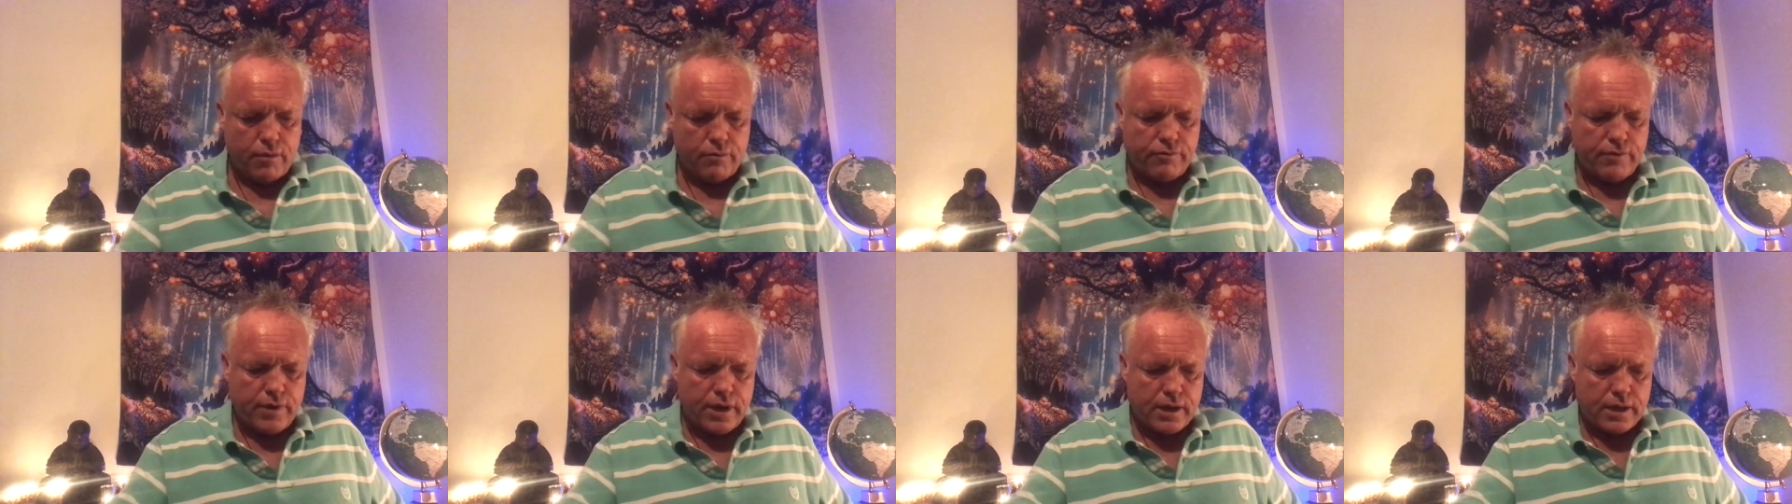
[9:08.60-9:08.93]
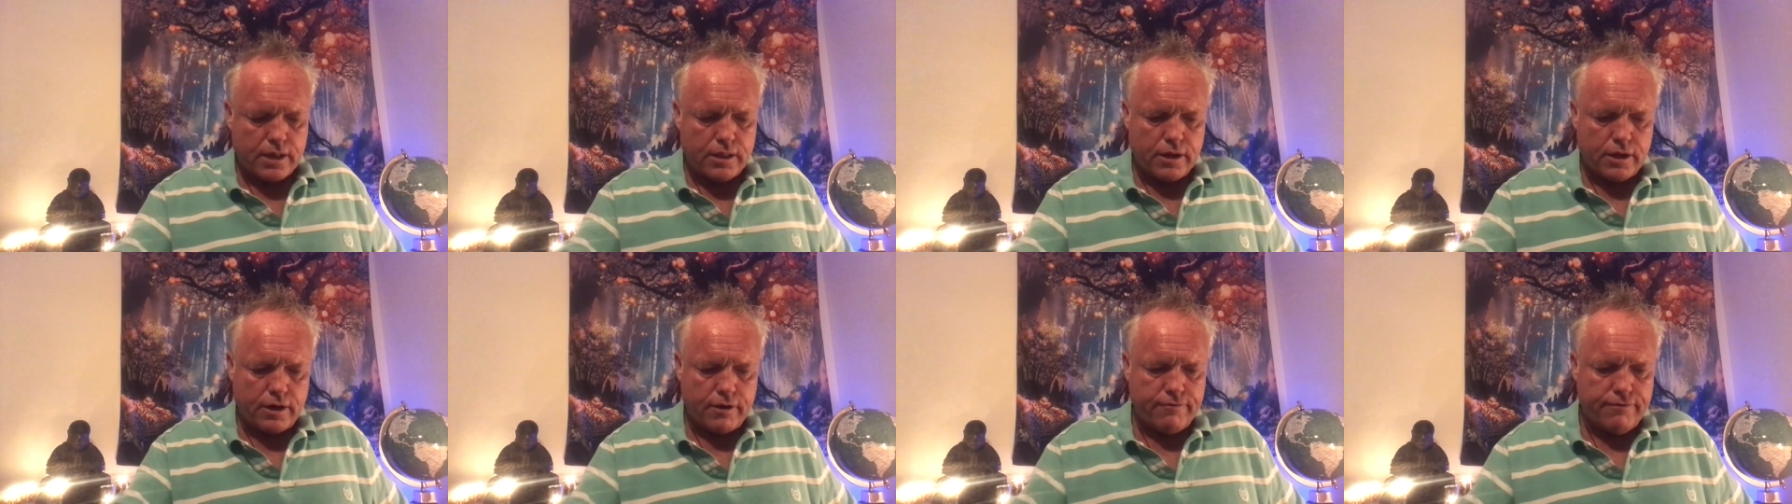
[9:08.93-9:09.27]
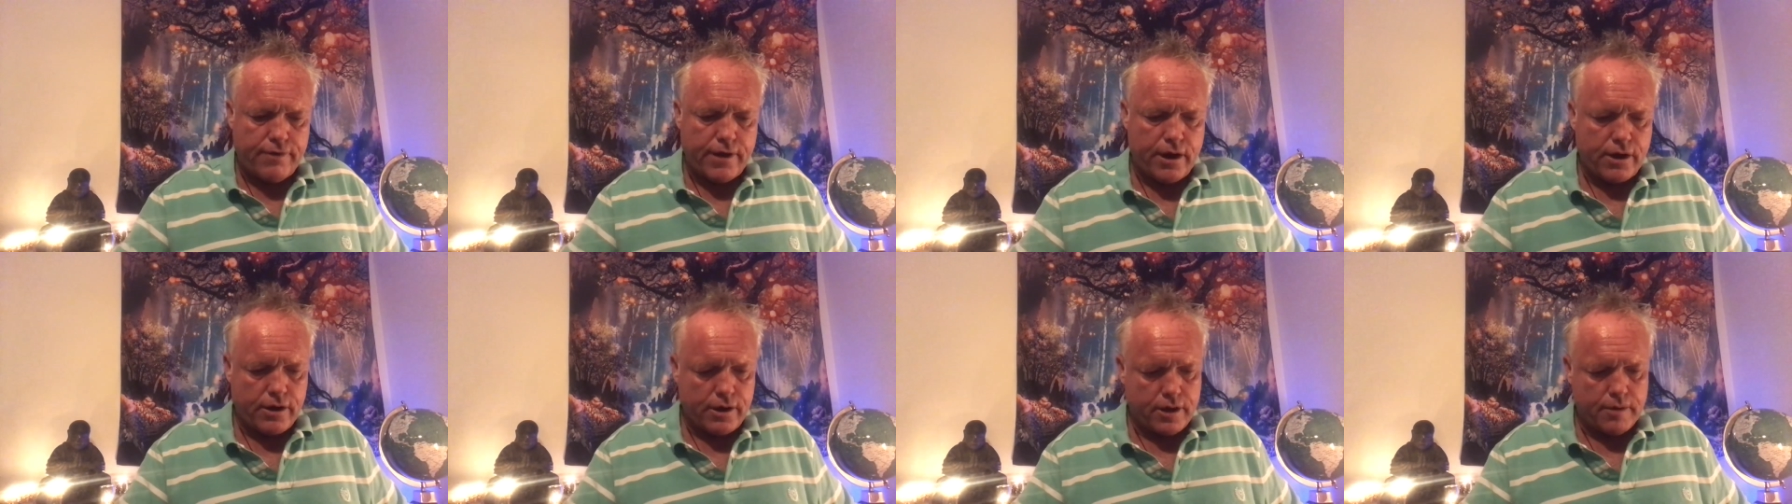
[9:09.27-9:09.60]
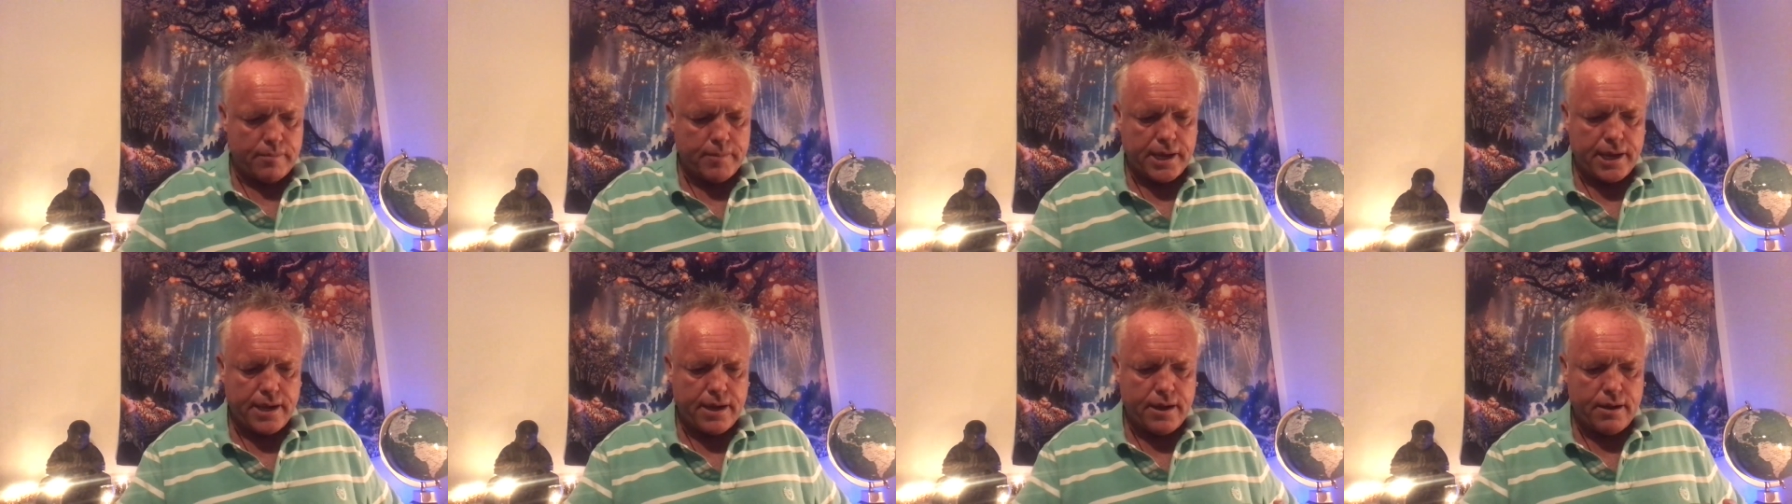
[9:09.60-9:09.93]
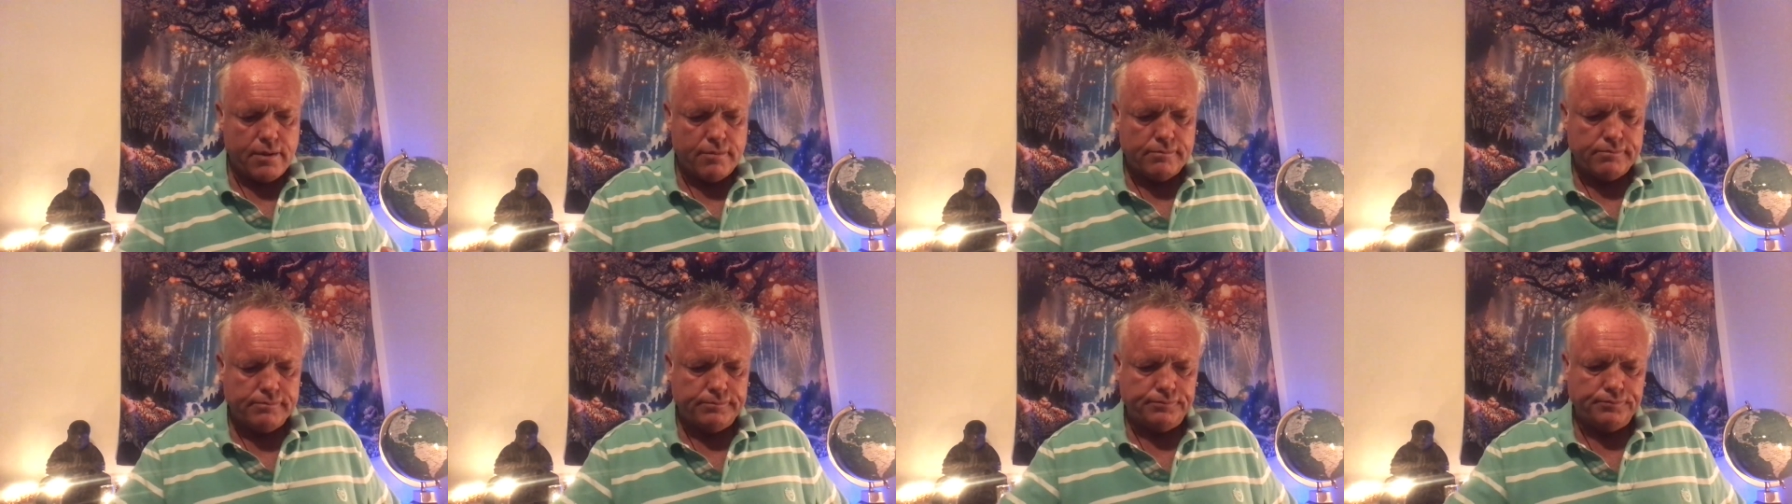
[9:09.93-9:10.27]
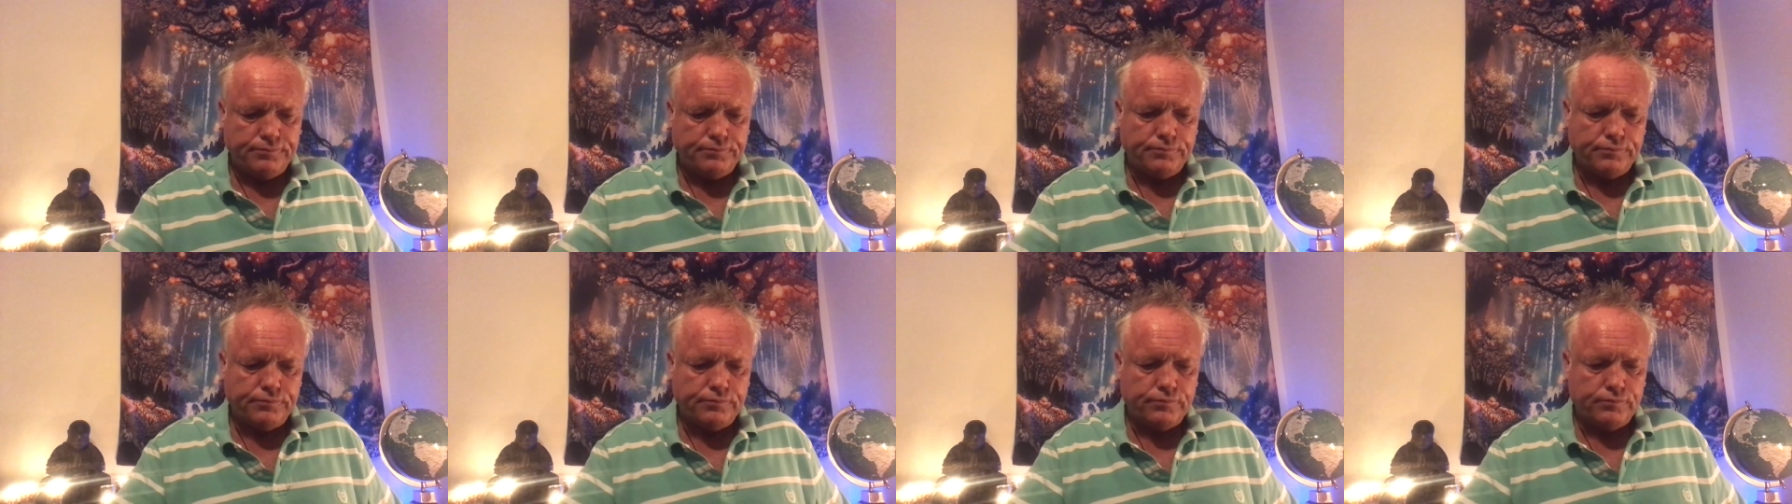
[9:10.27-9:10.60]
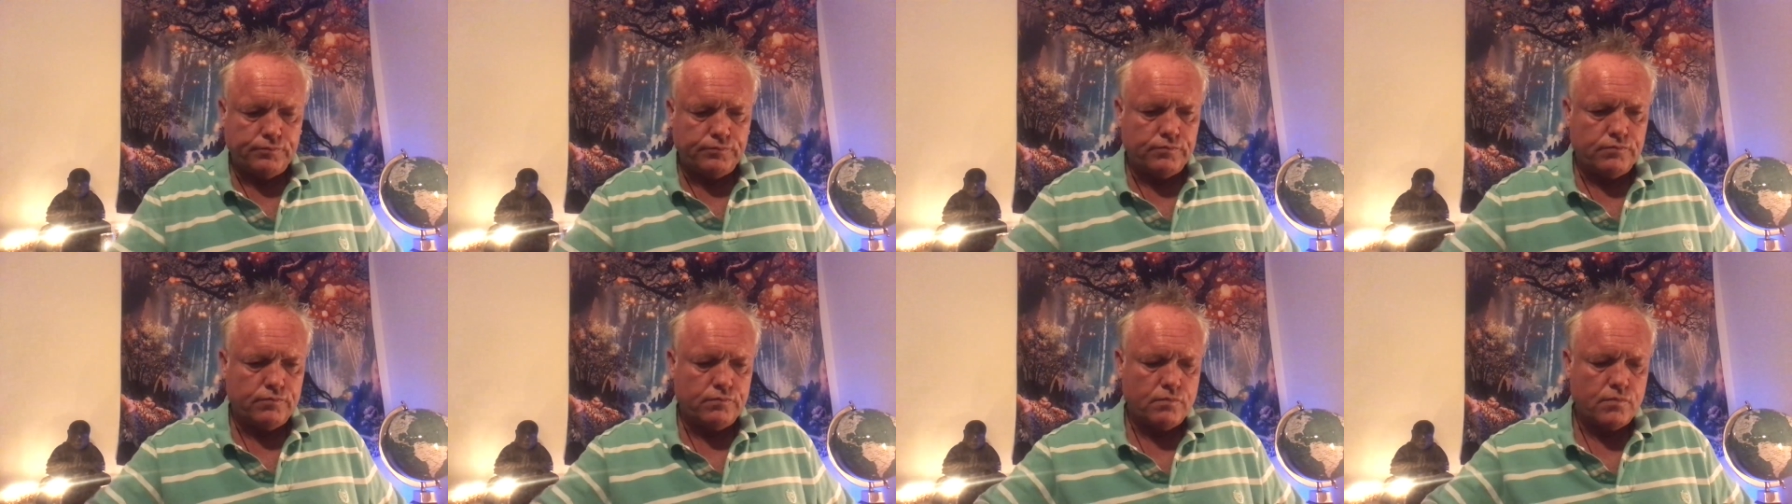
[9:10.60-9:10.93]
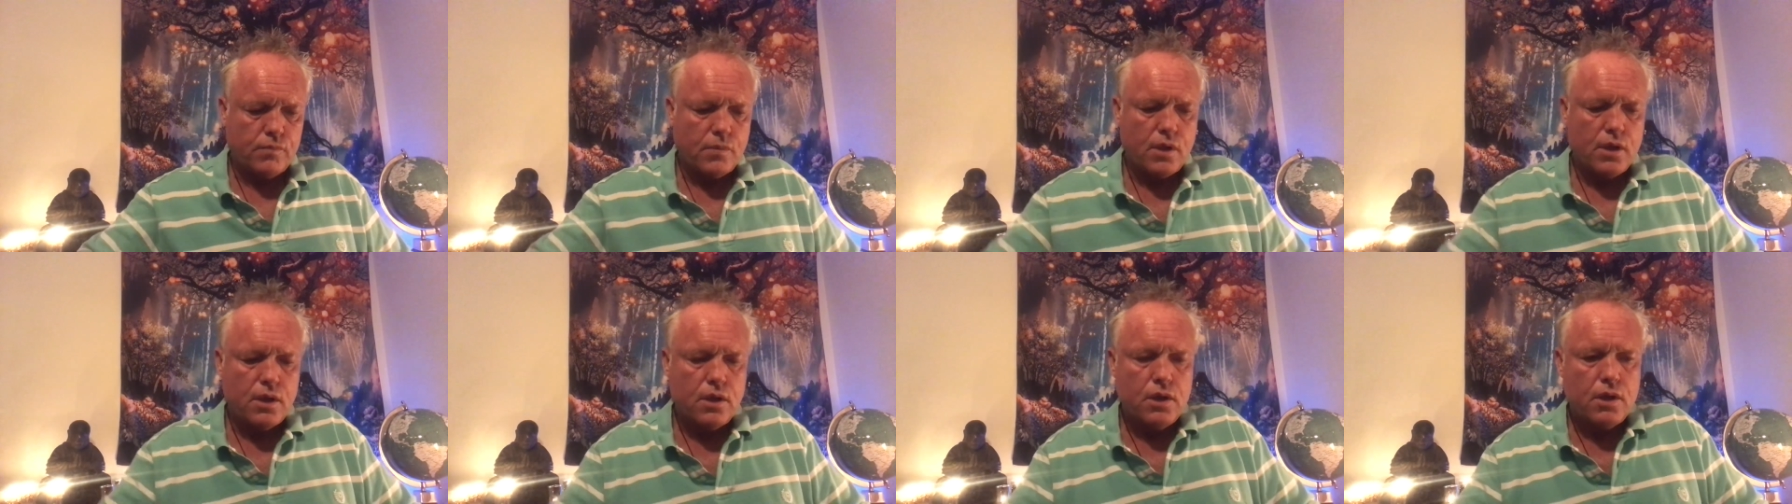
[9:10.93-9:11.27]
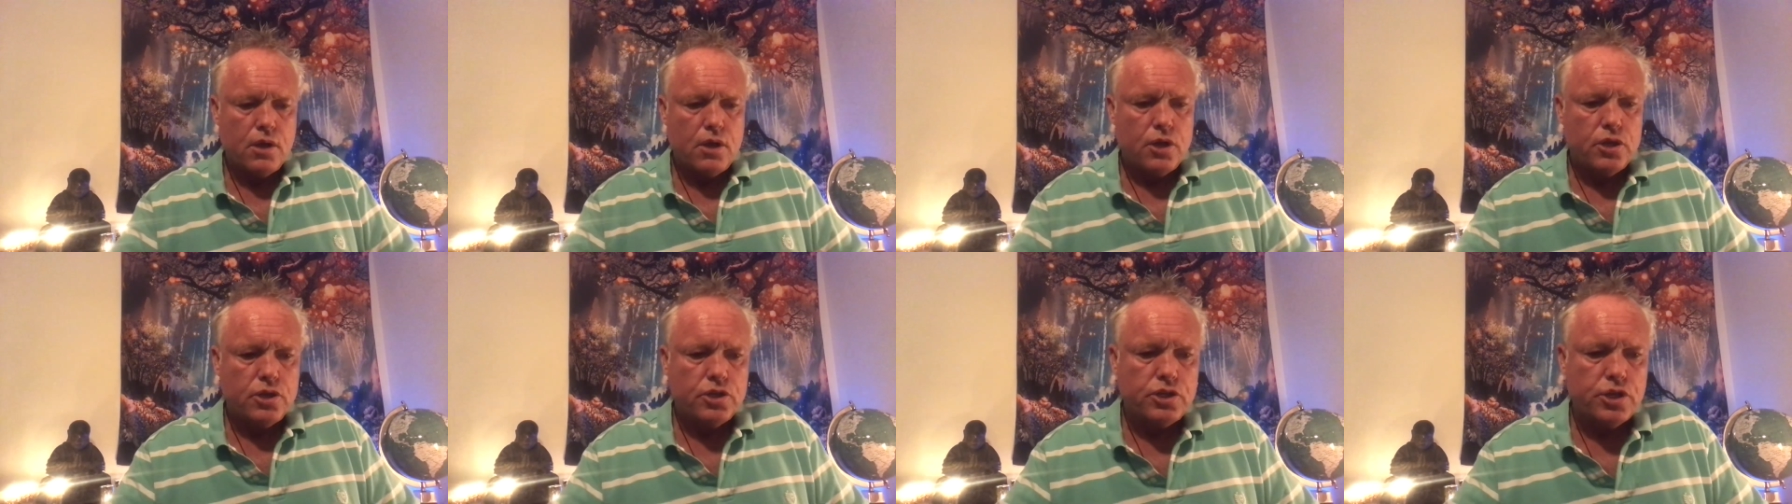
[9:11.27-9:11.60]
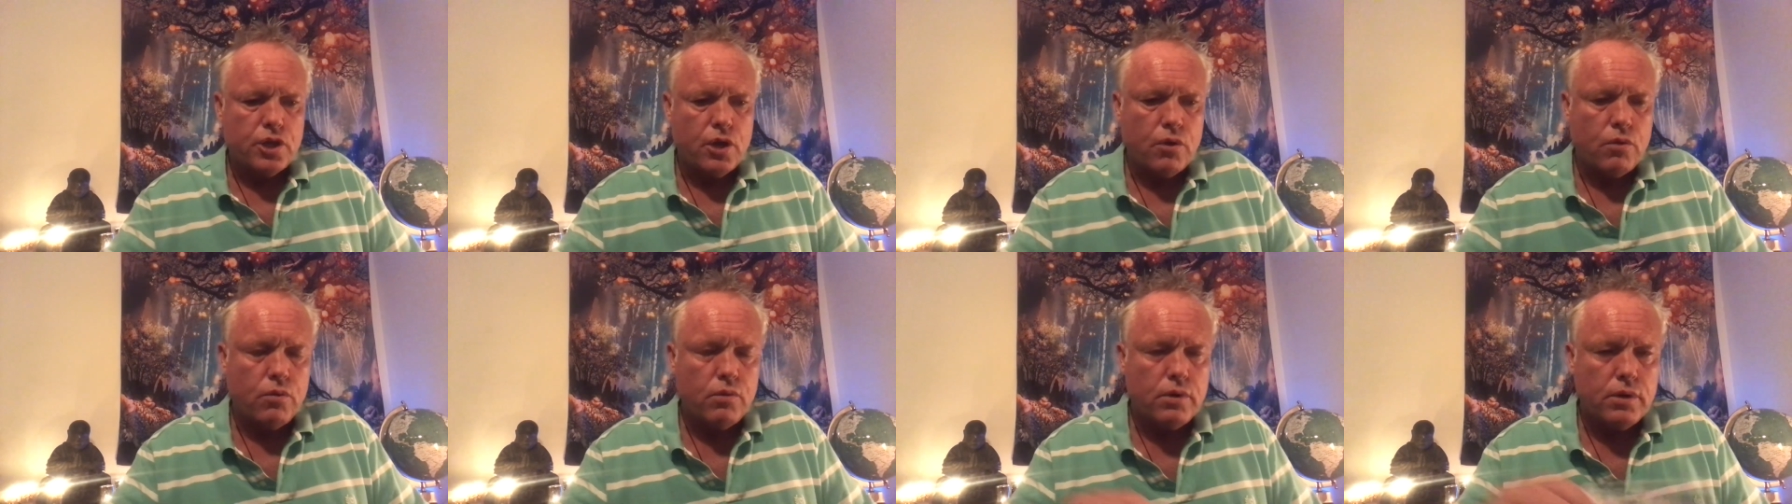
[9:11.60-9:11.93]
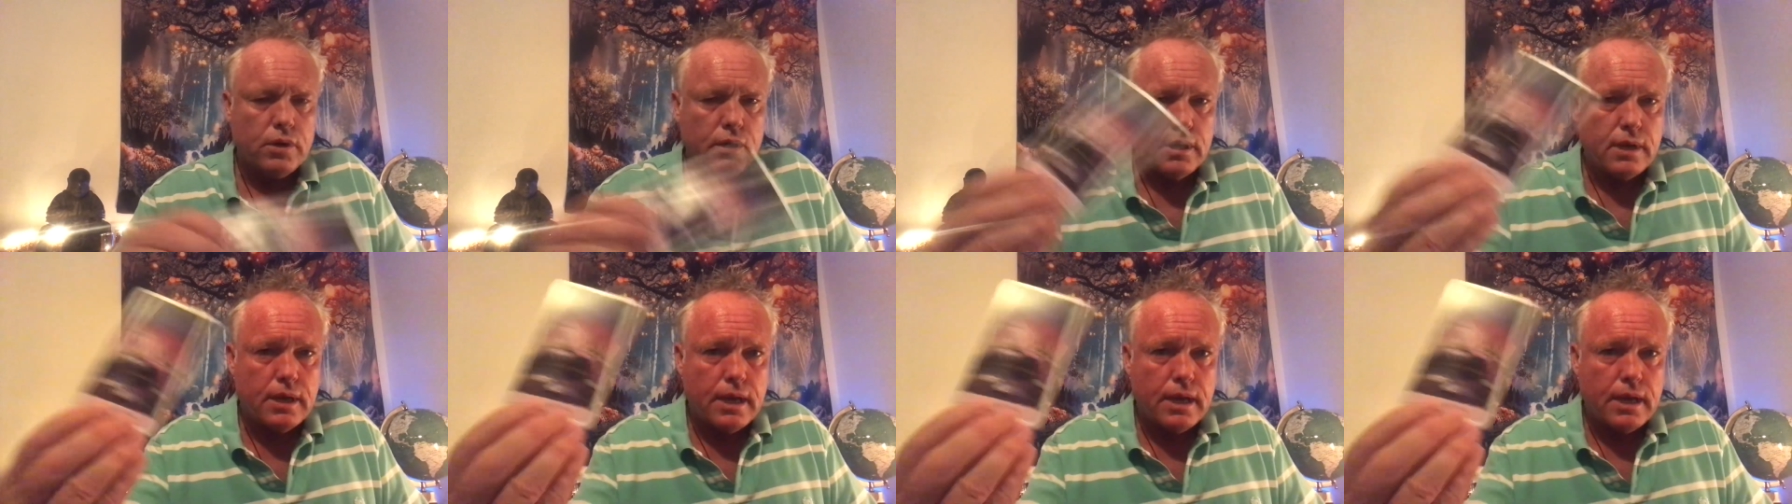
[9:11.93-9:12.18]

have got a clarifier coming out. So,